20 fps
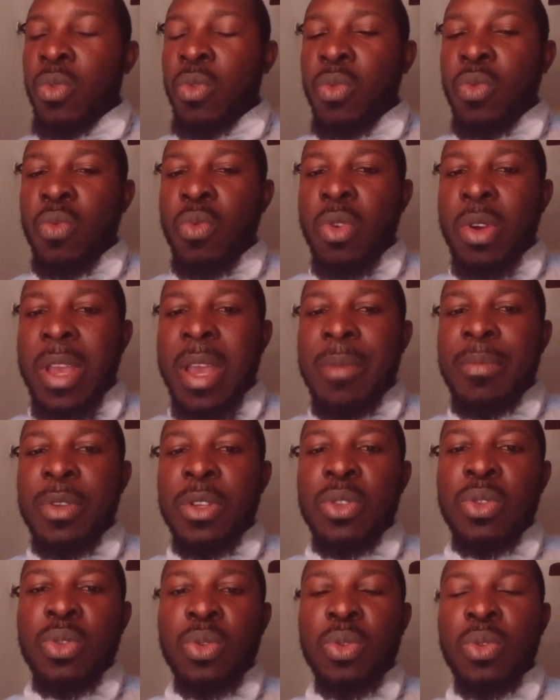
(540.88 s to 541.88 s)
we came
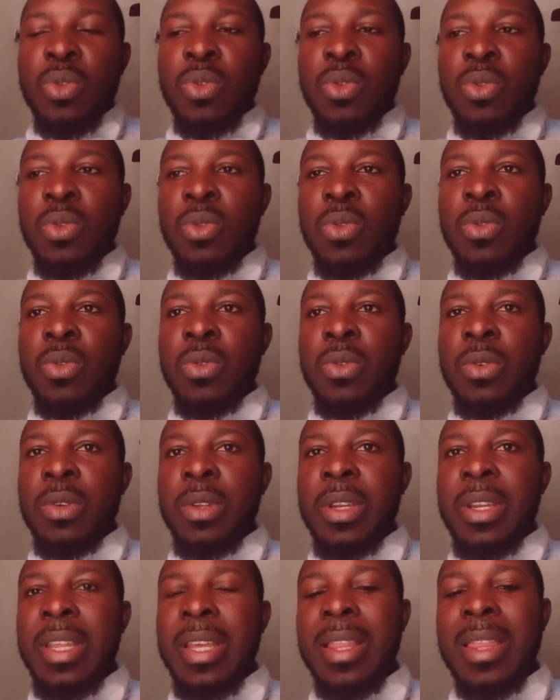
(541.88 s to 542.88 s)
into
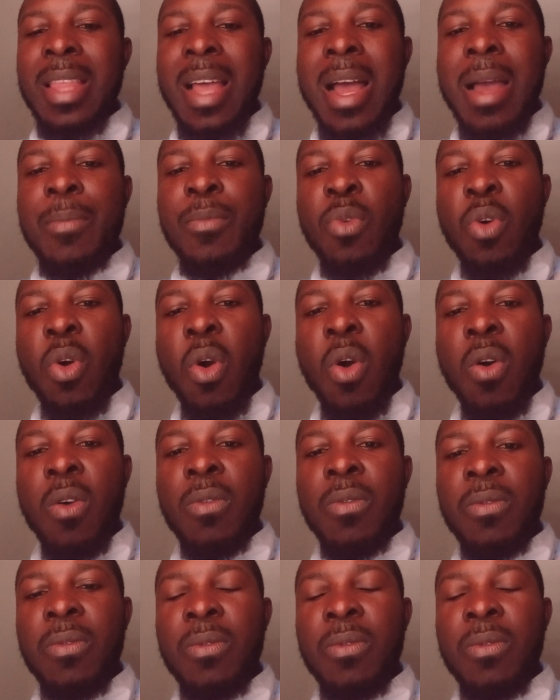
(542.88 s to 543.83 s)
the time of